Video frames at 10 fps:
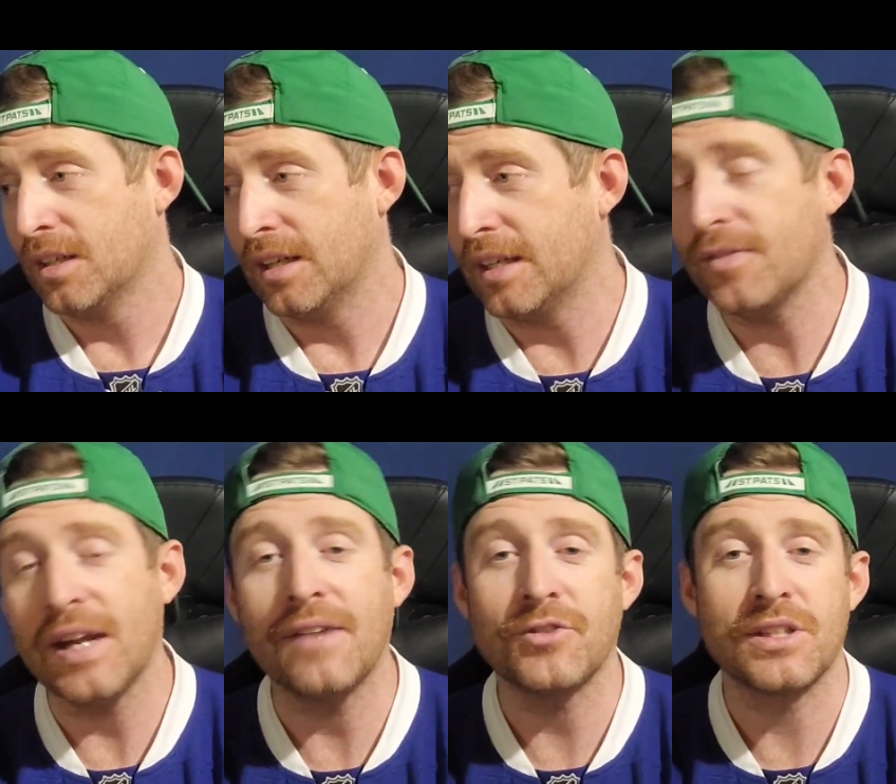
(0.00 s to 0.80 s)
and even
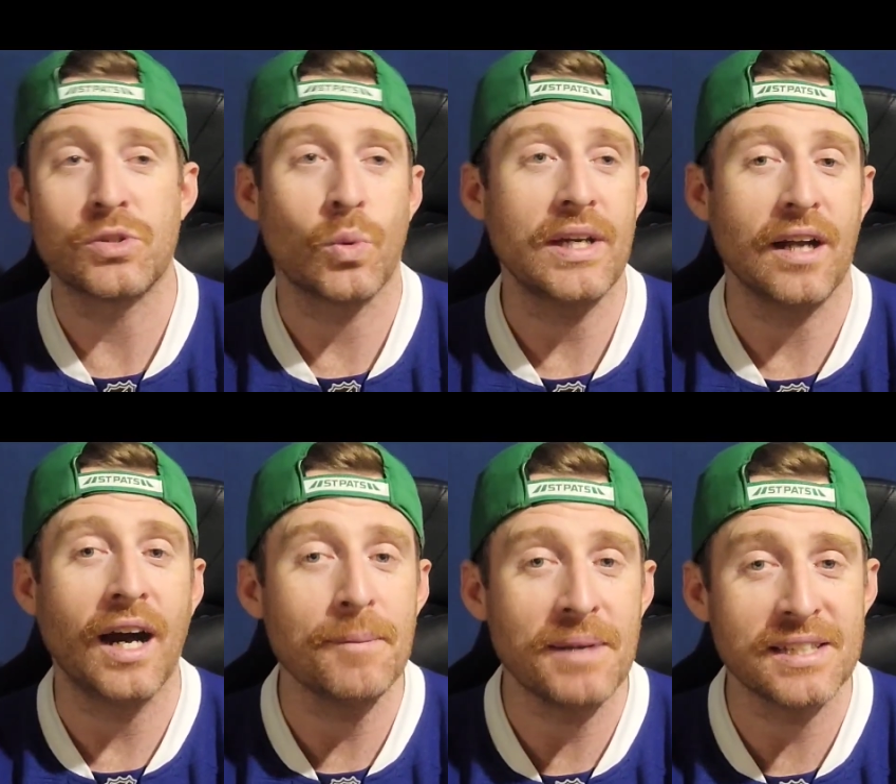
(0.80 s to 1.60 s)
after this win,
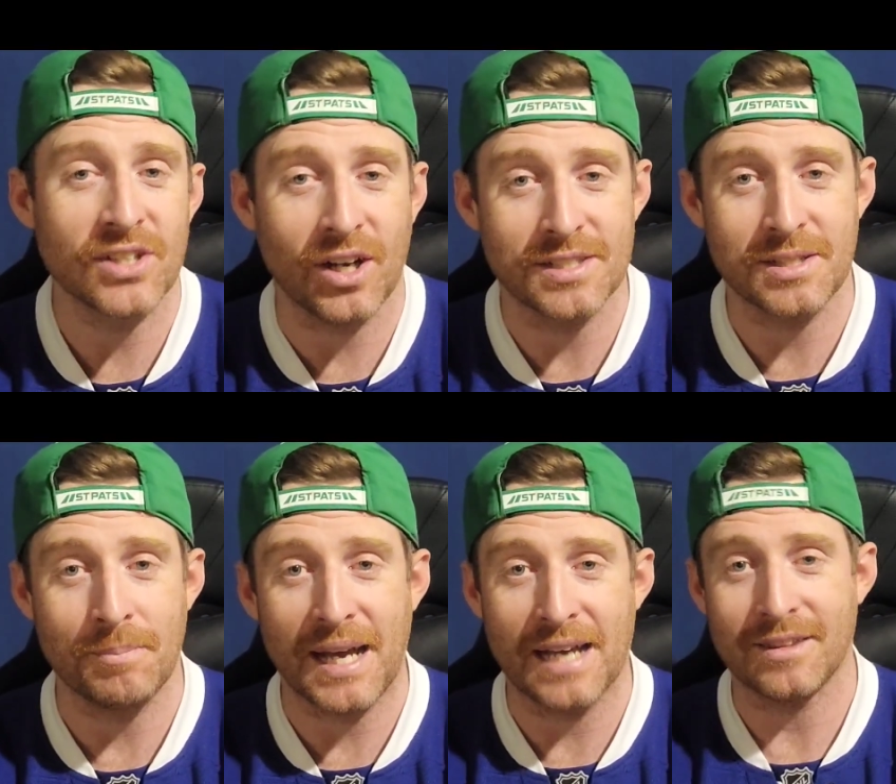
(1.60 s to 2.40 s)
I miss Auston
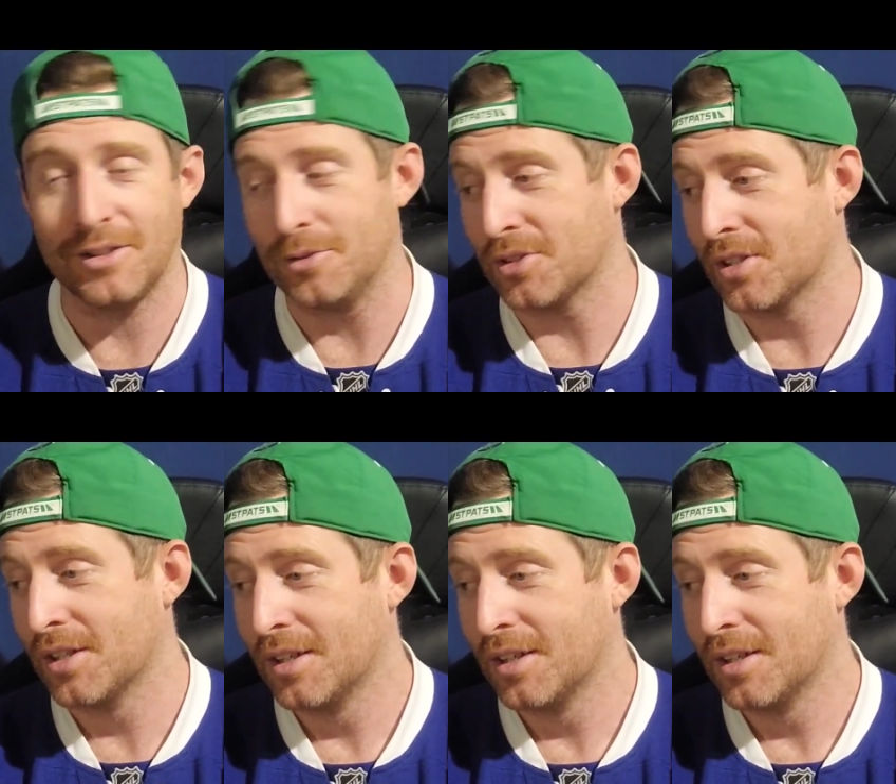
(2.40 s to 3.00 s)
Matthews.